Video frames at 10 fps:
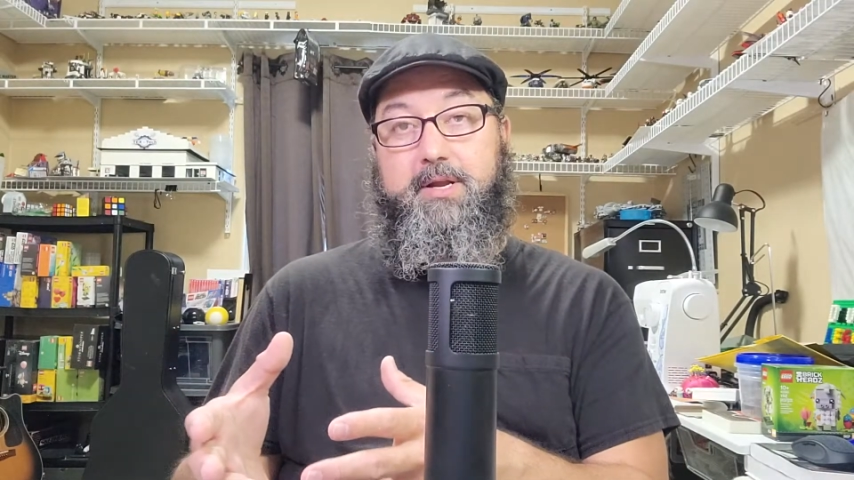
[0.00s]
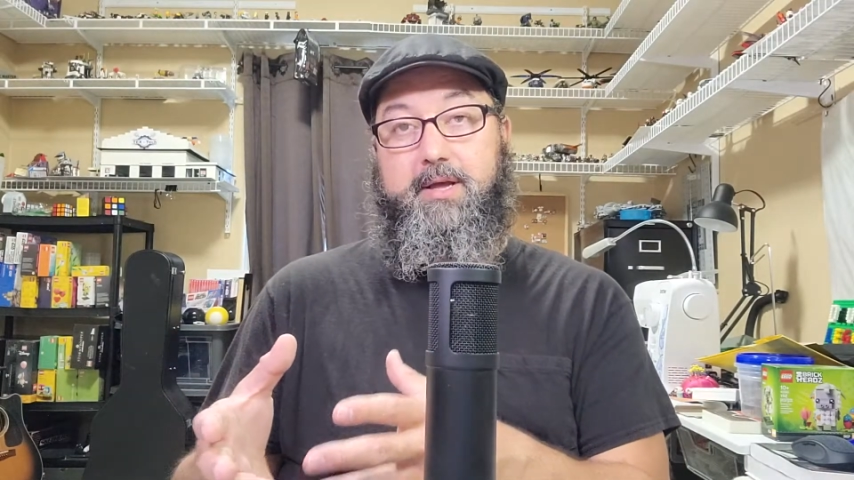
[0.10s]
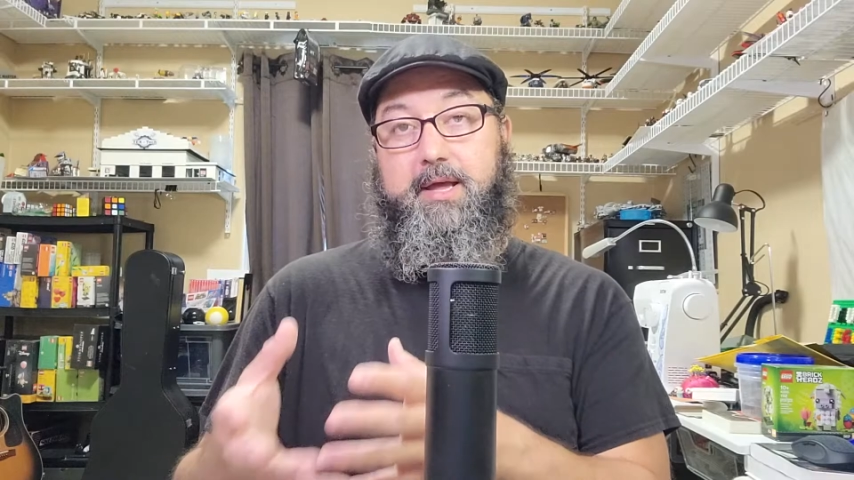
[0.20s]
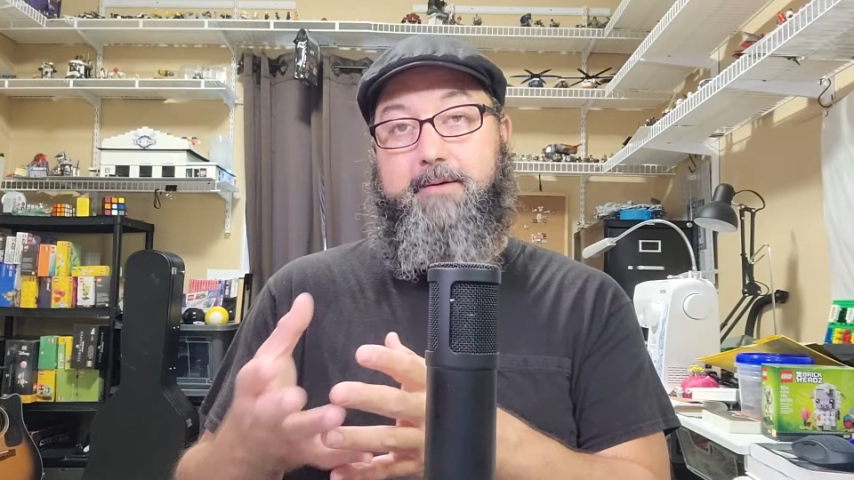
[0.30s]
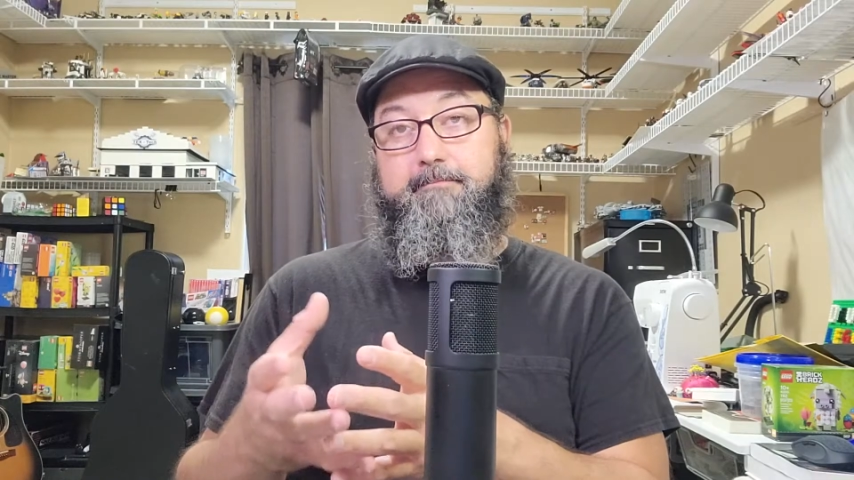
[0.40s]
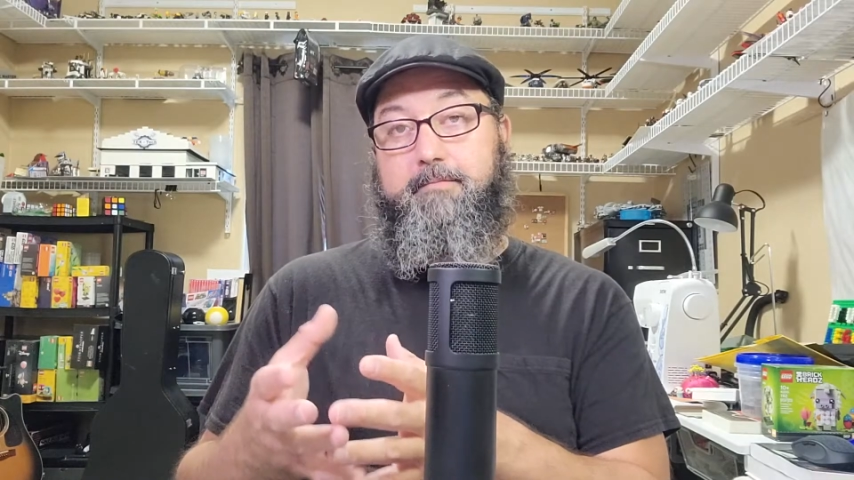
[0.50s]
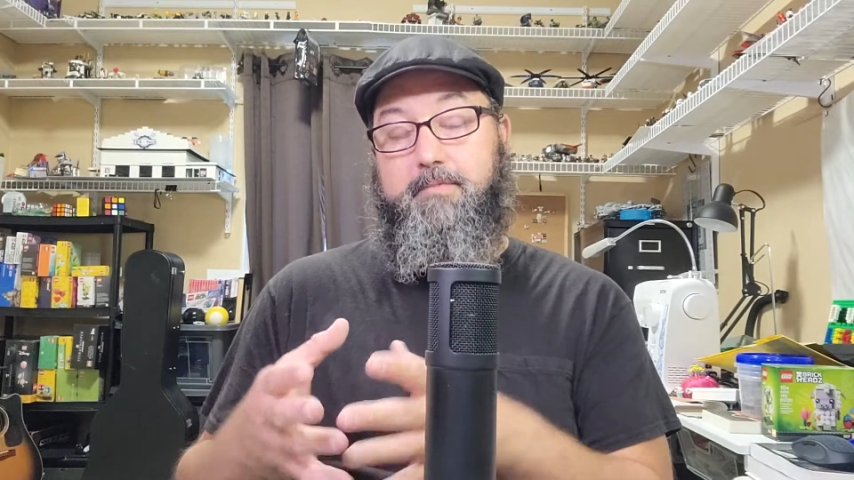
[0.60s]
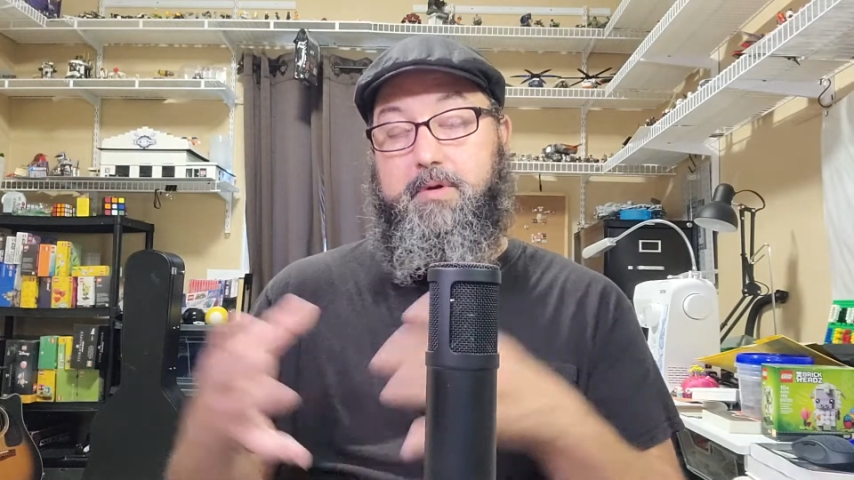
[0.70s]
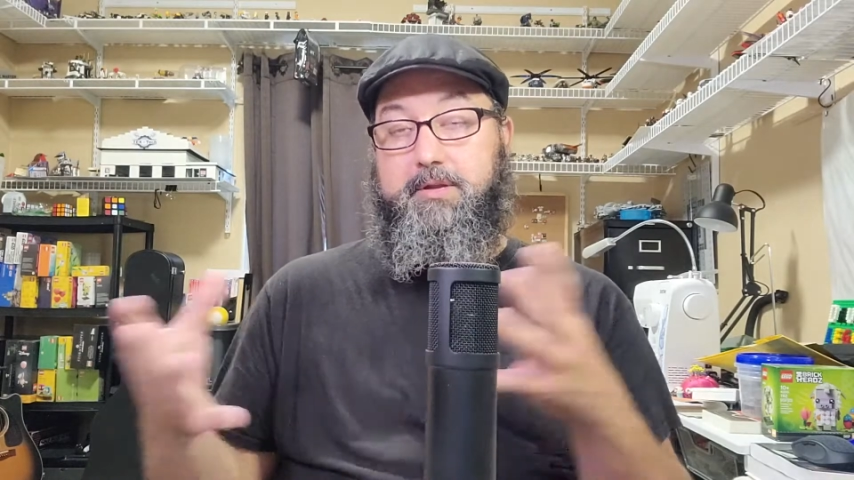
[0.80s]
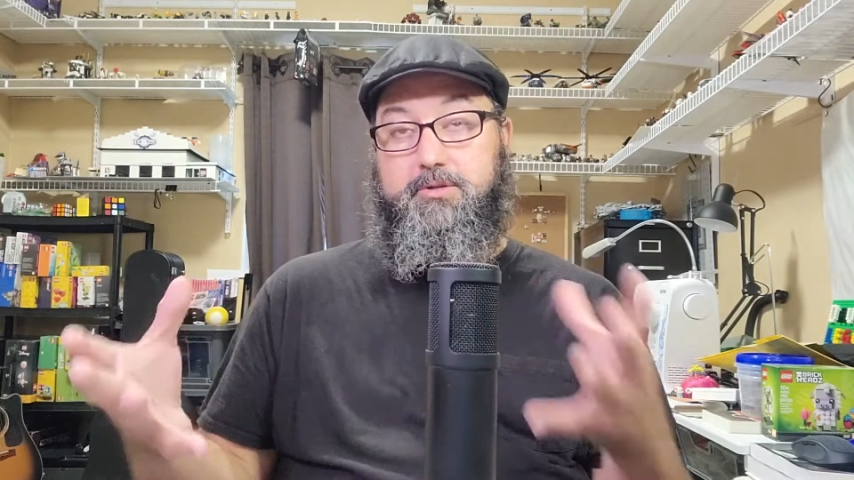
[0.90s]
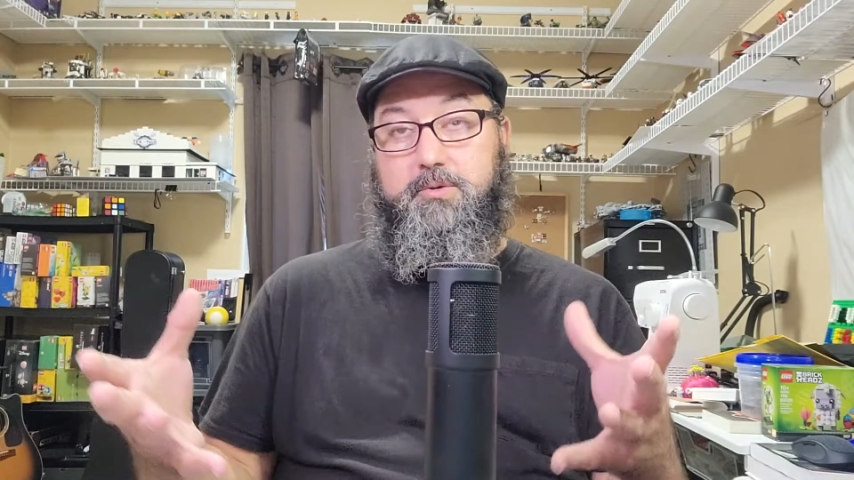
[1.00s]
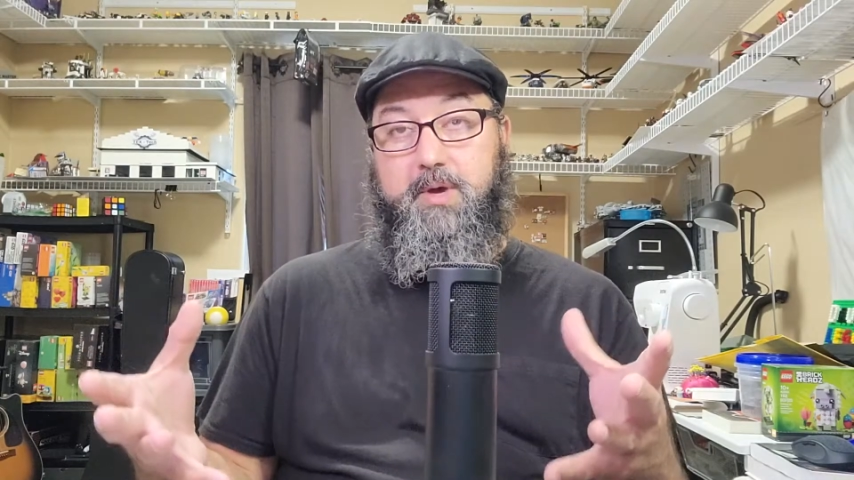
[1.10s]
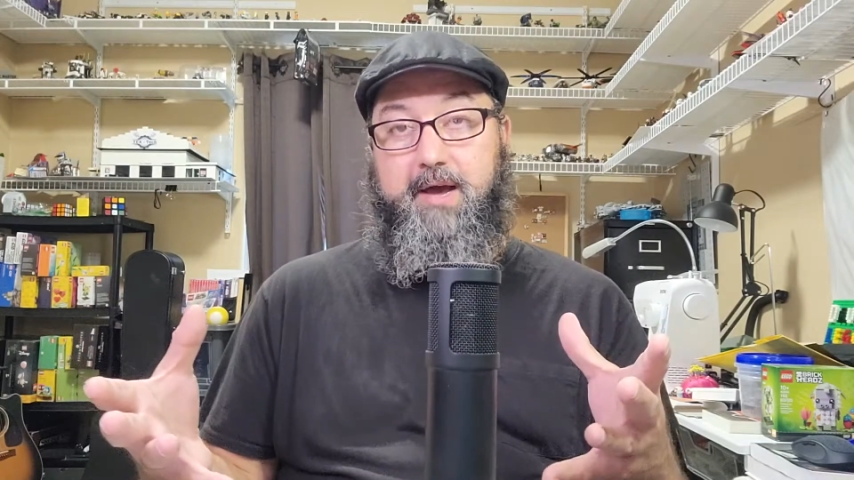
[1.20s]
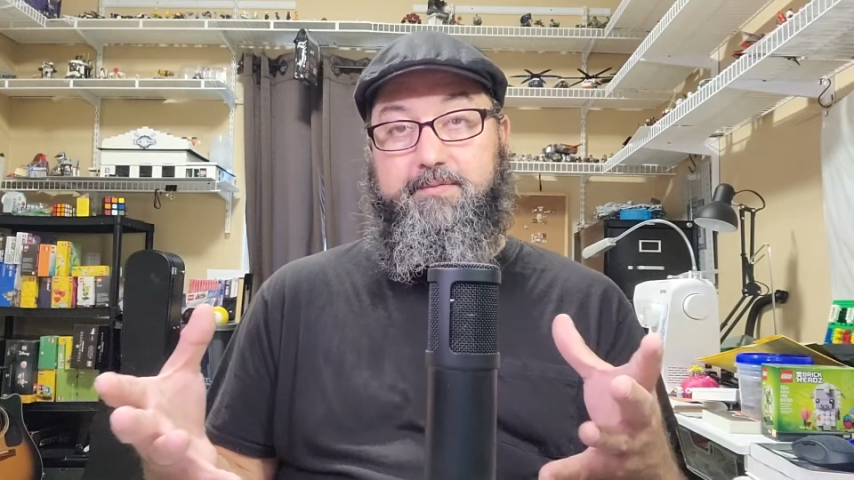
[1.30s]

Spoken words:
I do have